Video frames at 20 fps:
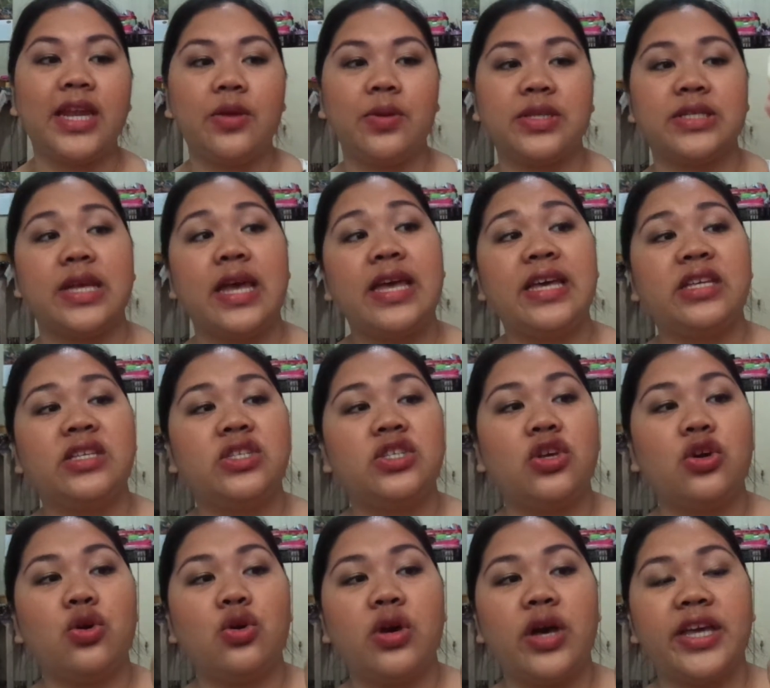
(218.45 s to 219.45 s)
Anyways,
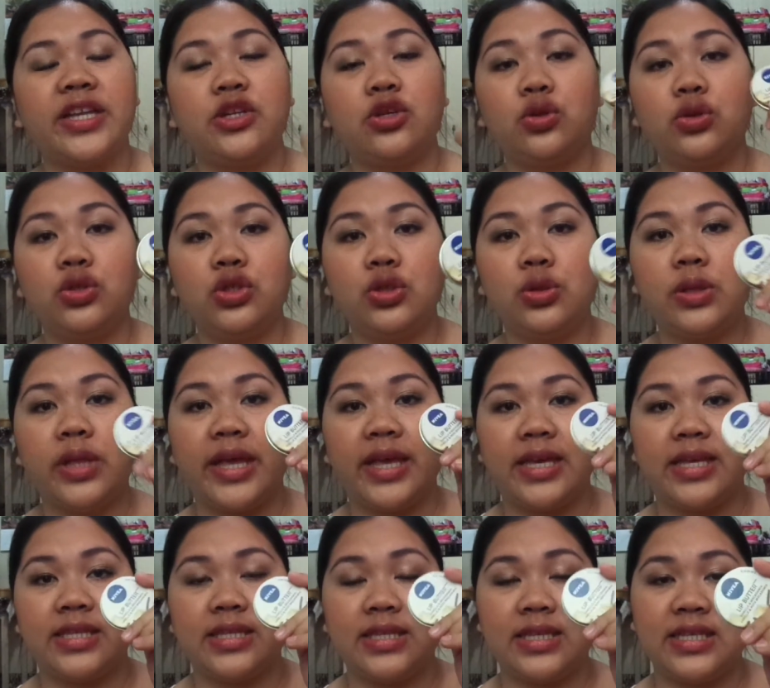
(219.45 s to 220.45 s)
so I told you
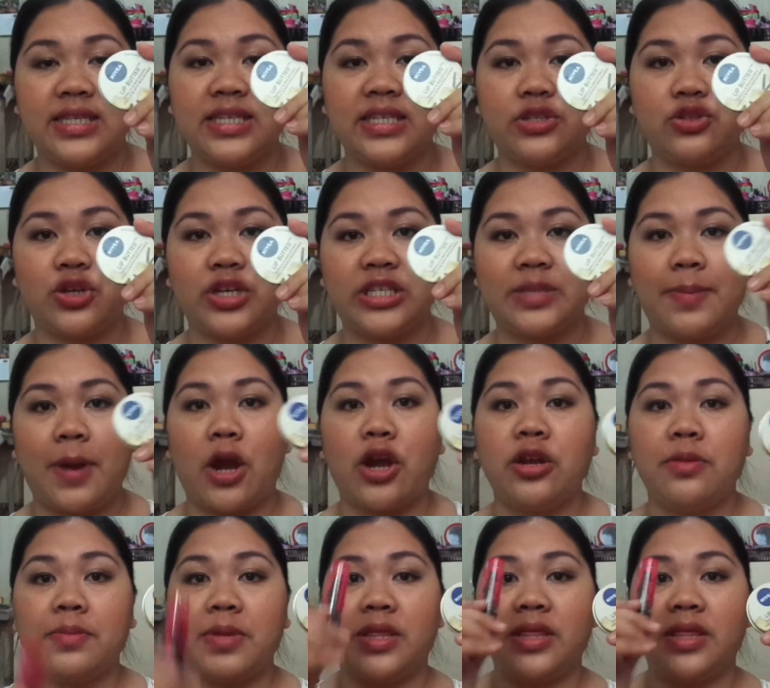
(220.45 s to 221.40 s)
like it's this is transparent,